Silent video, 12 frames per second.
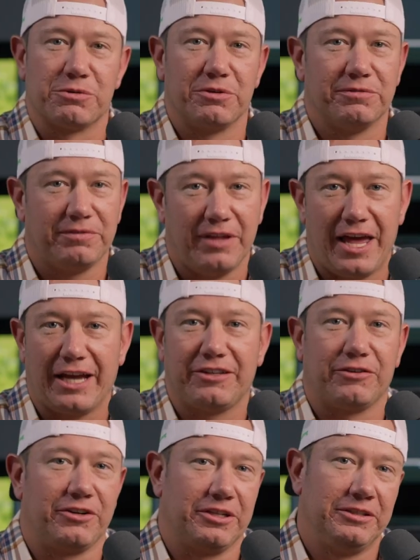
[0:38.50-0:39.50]
reflect
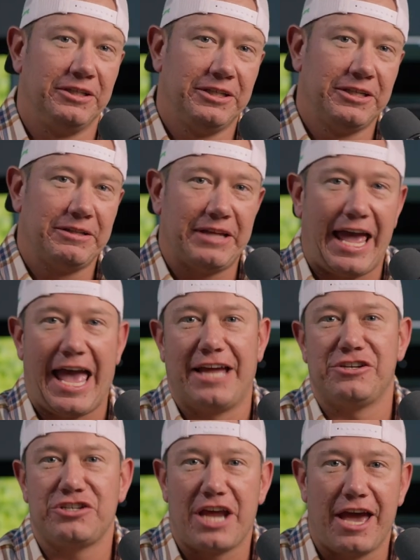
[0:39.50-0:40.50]
or to
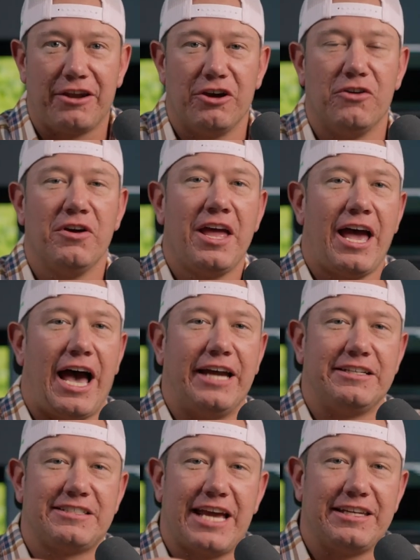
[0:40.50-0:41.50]
add shadow. I
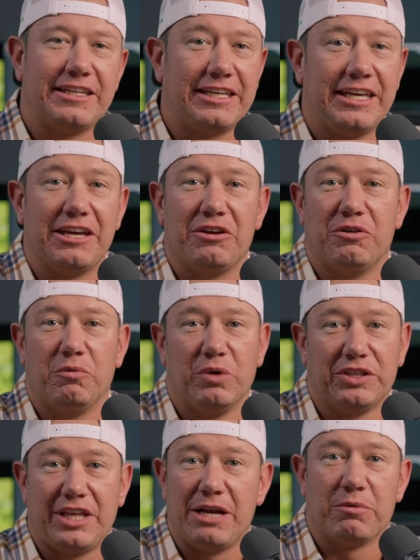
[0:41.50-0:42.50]
just had to get
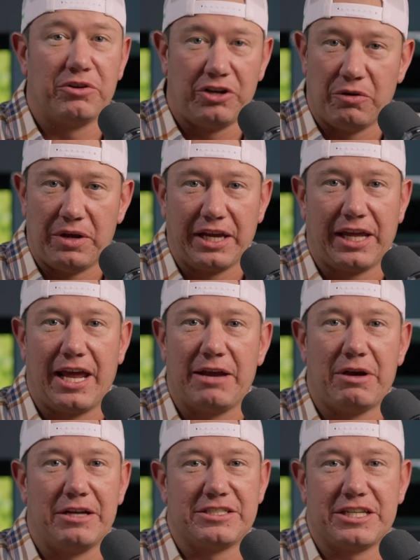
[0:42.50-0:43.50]
what they were doing, and
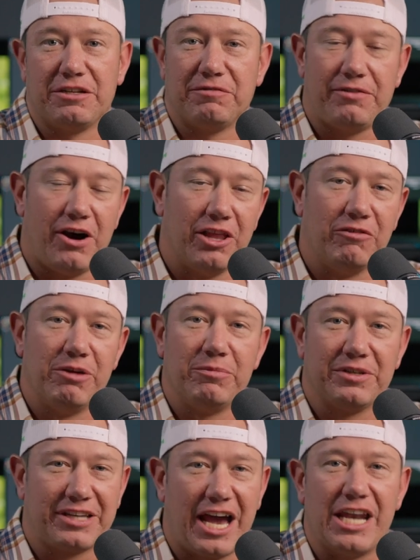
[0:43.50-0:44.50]
I just had to follow
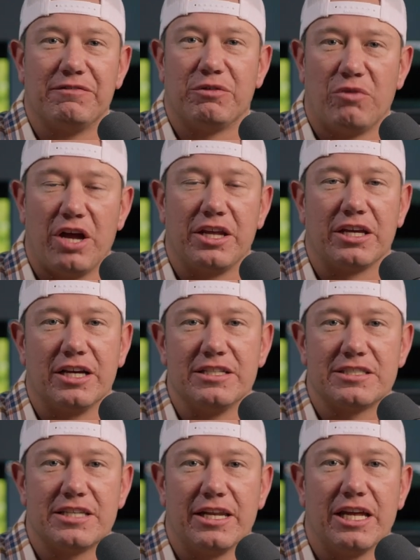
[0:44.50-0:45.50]
them, kind of a run and gun
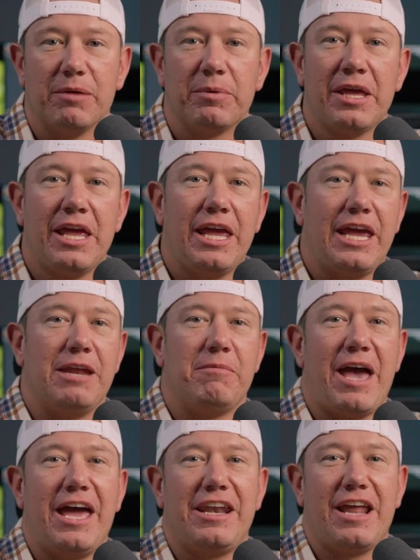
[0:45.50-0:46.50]
setup. And
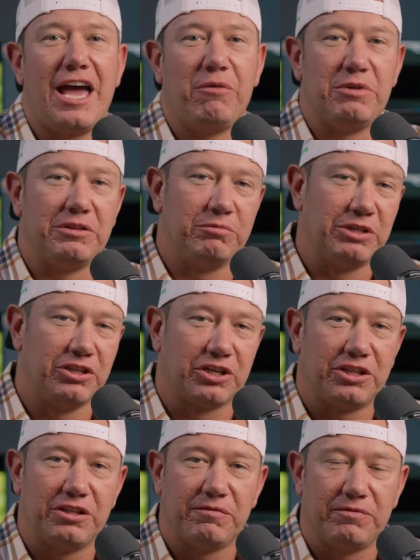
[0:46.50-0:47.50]
Matt and I, we
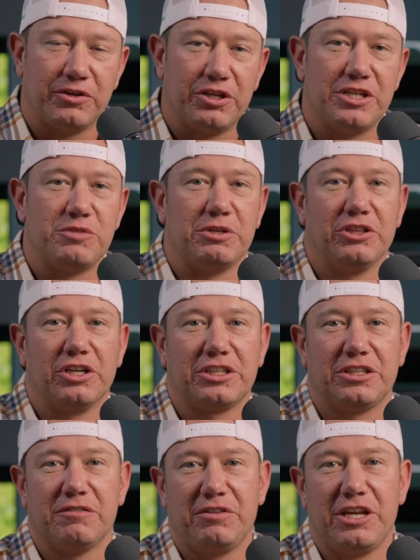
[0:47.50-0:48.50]
looked at the footage, we looked
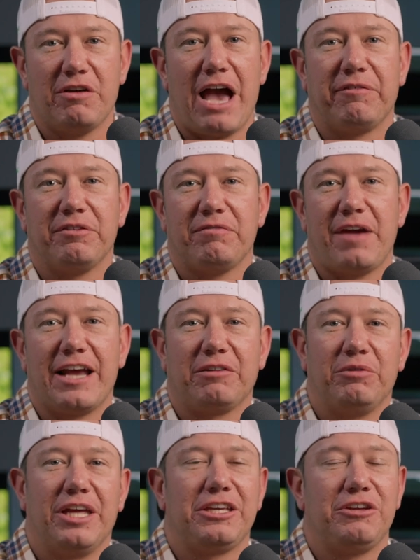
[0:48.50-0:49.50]
at the video after the fact,
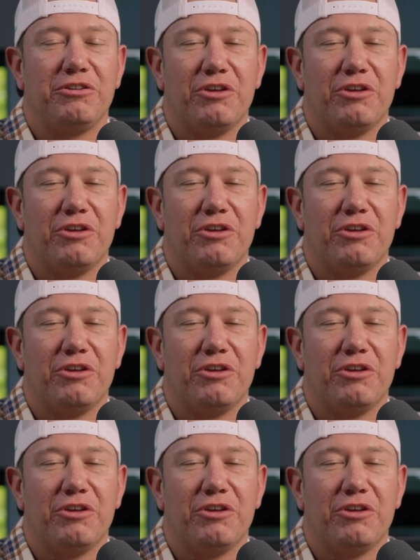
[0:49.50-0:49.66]
and we're like,